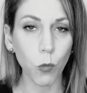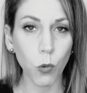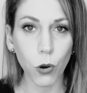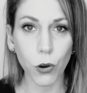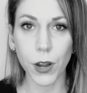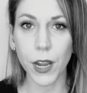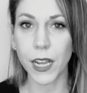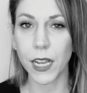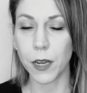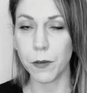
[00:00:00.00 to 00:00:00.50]

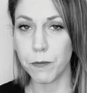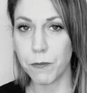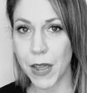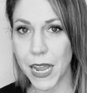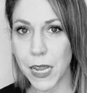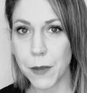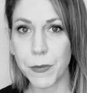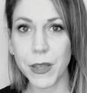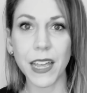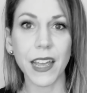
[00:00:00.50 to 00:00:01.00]
worrying and
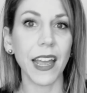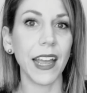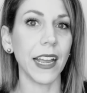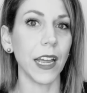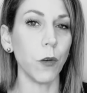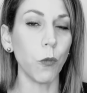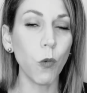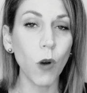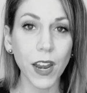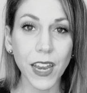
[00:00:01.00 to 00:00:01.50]
maybeing
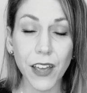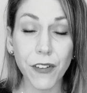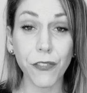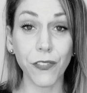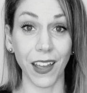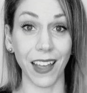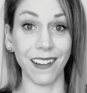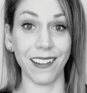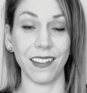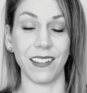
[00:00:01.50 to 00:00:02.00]
and what
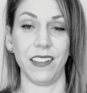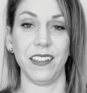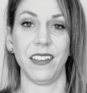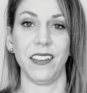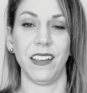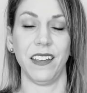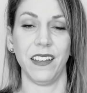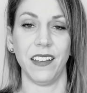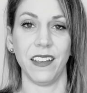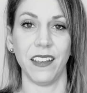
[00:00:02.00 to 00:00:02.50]
ifing
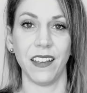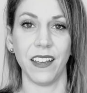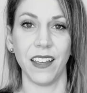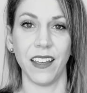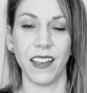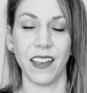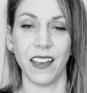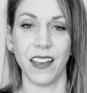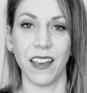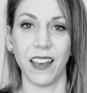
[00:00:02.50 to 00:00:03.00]

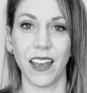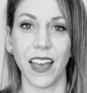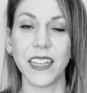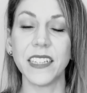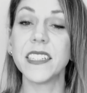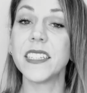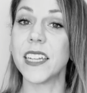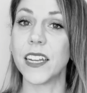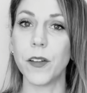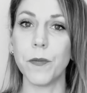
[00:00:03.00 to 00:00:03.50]

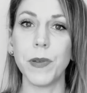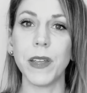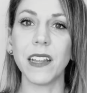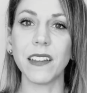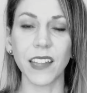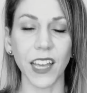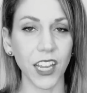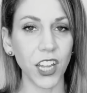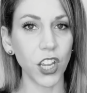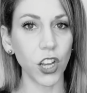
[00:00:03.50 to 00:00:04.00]
instead of
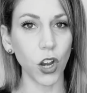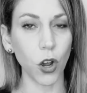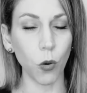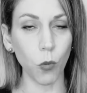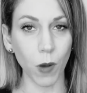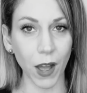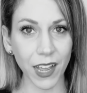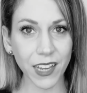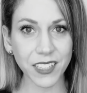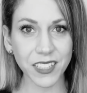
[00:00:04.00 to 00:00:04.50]
being like, you know
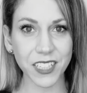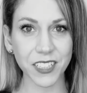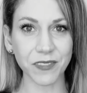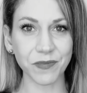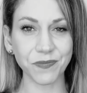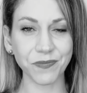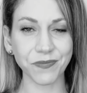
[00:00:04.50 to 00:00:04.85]
what?